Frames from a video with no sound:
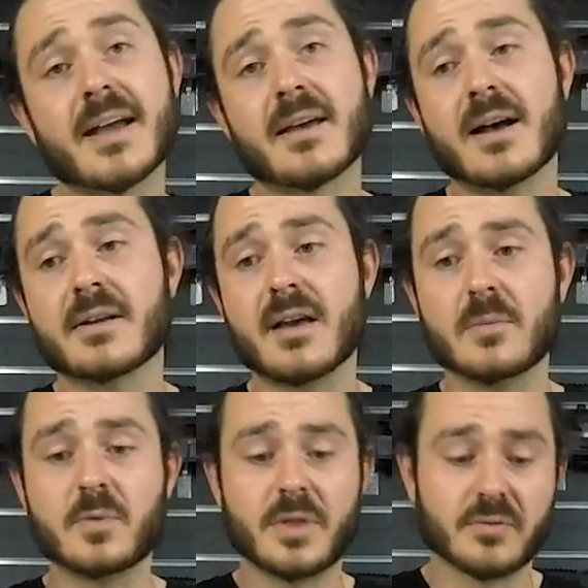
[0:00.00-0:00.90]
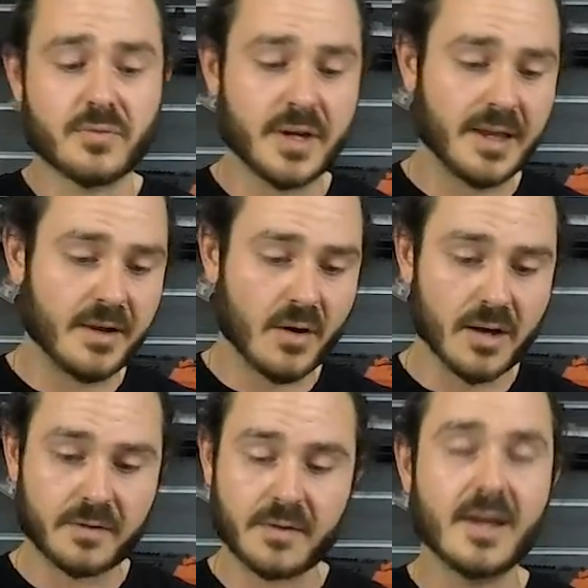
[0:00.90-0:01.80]
Tactana comes with a really
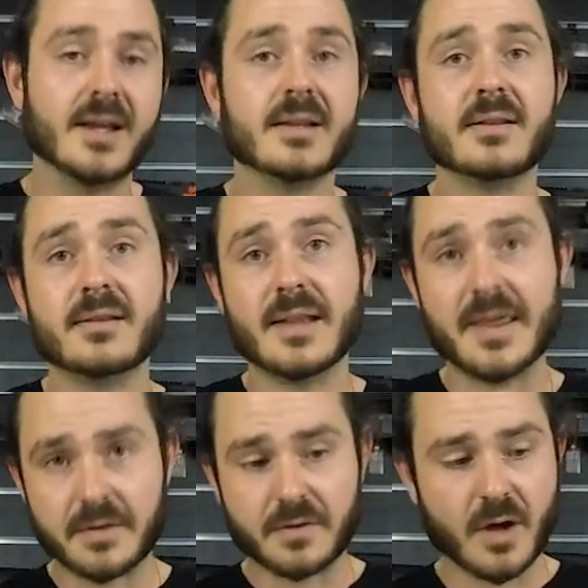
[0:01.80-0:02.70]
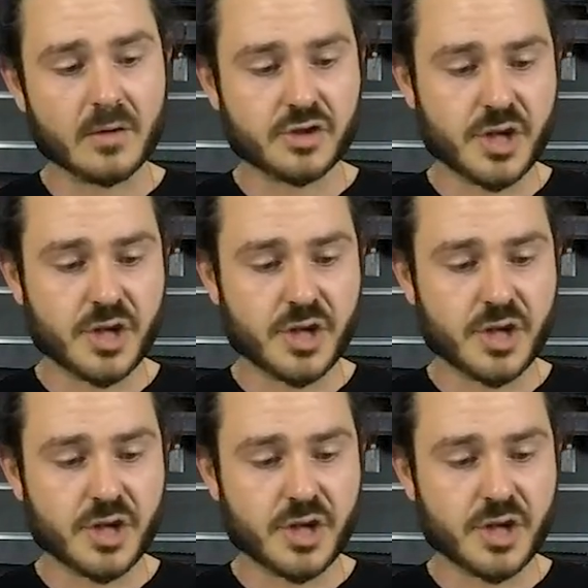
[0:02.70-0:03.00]
nice leather style